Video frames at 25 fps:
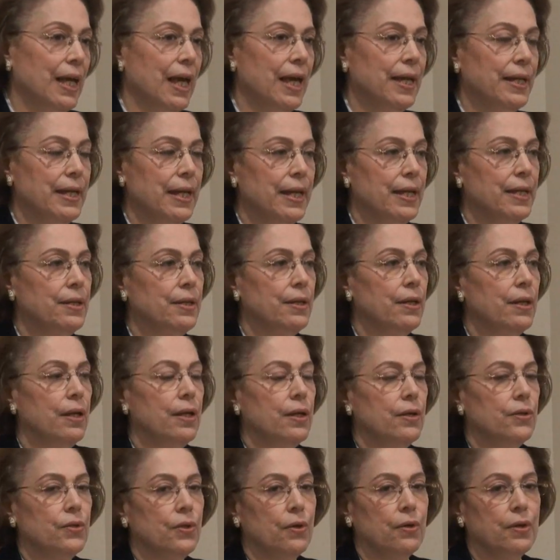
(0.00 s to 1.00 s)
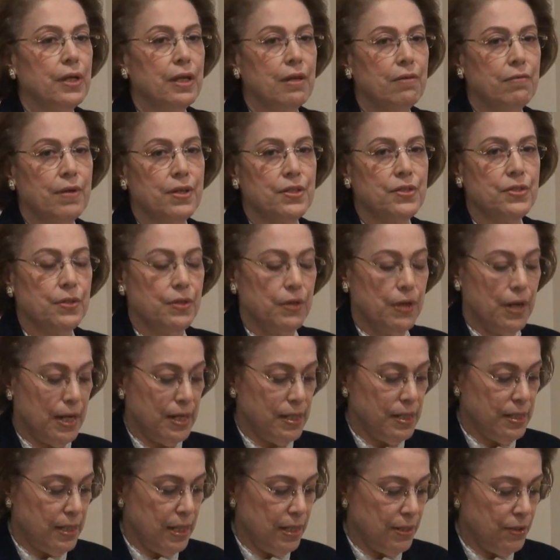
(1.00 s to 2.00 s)
again, don't give us the
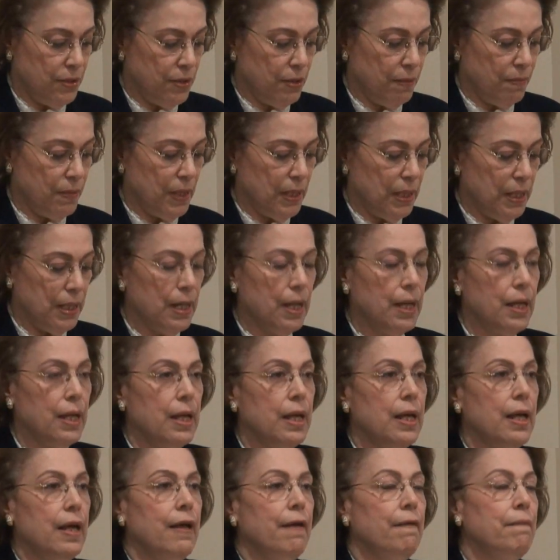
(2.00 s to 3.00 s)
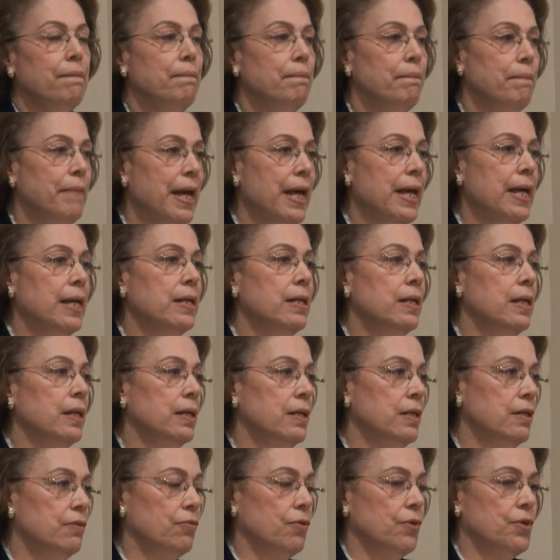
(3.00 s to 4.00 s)
right testimony. Men
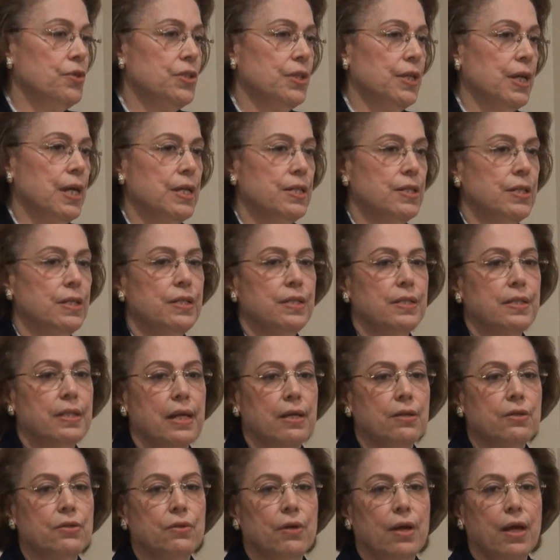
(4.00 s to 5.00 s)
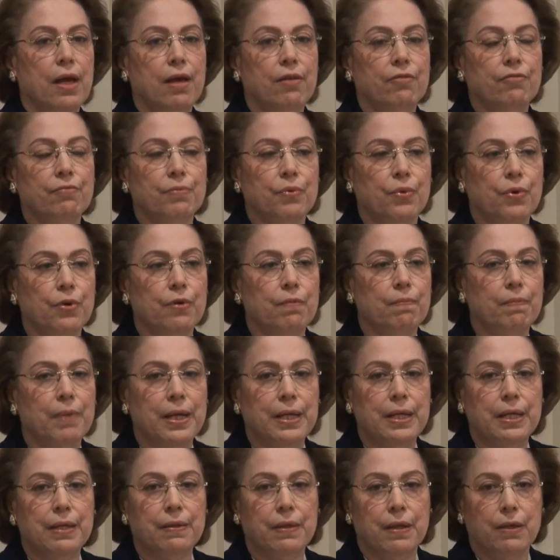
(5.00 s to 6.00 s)
in divorce cases tend to have more
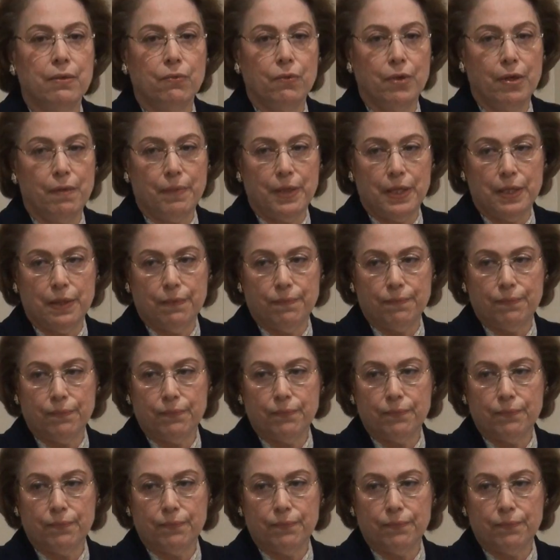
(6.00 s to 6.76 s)
money than women.